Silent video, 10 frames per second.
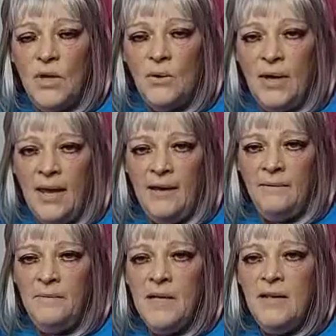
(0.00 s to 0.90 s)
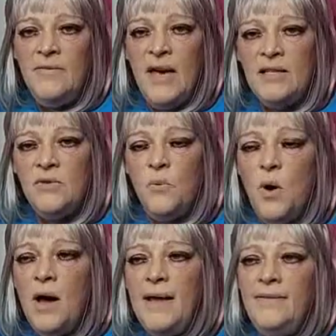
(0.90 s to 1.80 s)
Okay? That's
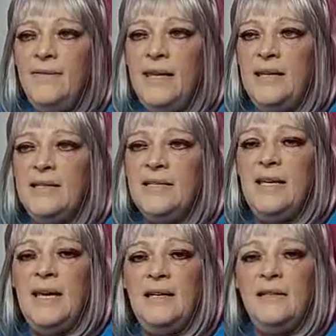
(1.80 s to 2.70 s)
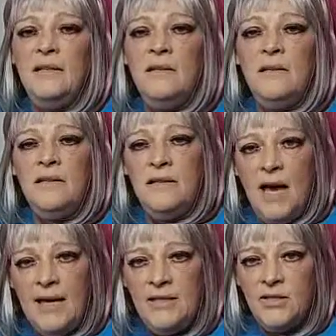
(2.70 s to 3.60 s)
why things get
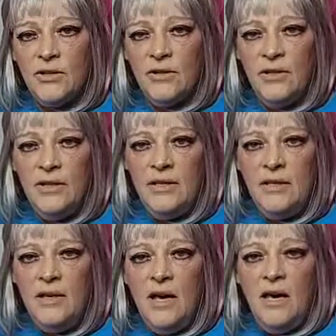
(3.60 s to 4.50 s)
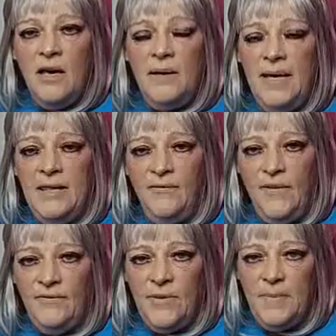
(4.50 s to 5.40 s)
nicer uh, in the
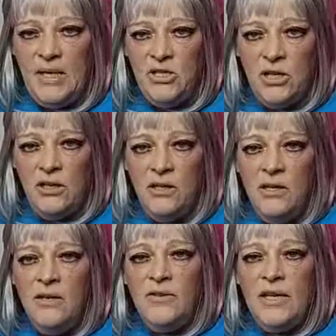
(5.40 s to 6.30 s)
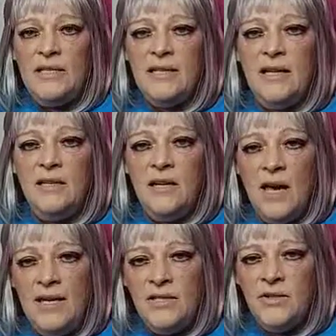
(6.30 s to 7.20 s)
fifth dimension. Things get
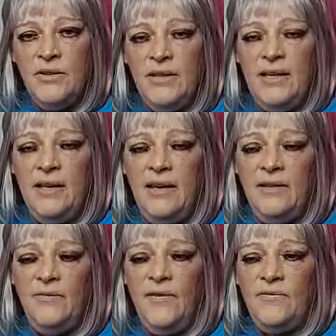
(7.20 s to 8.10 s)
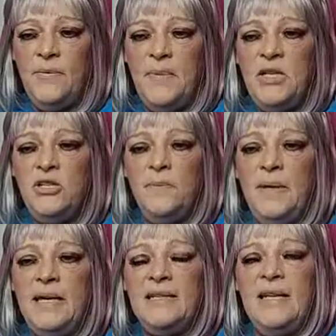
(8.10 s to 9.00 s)
nicer in the in the fifth dimension
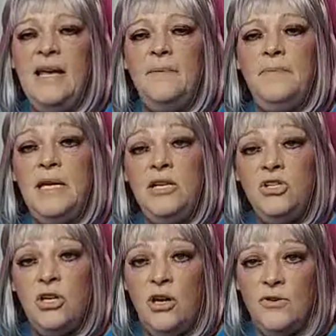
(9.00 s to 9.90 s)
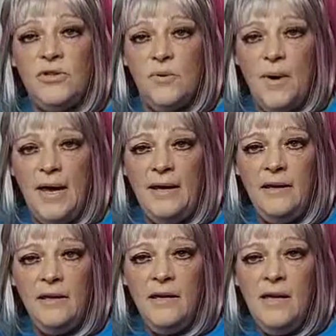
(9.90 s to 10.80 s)
because the amnesia goes away.
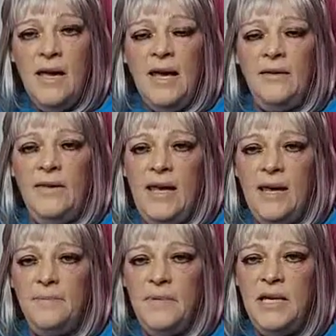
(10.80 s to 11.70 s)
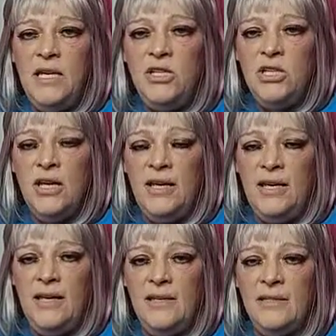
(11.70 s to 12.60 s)
And the amnesia
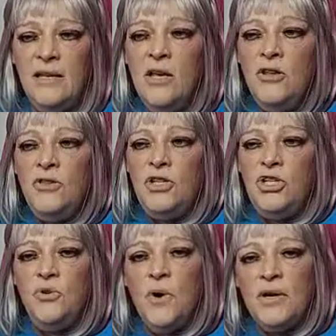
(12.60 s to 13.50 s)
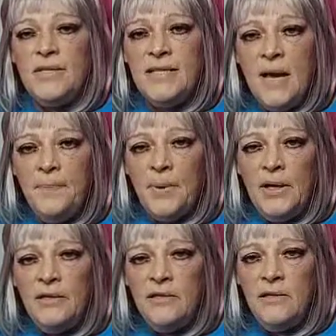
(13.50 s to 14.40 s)
is that you are
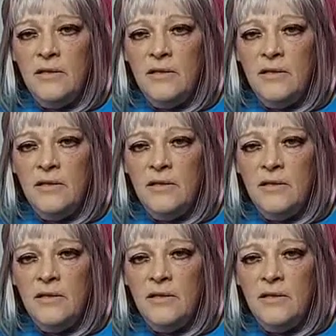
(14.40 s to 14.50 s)
separate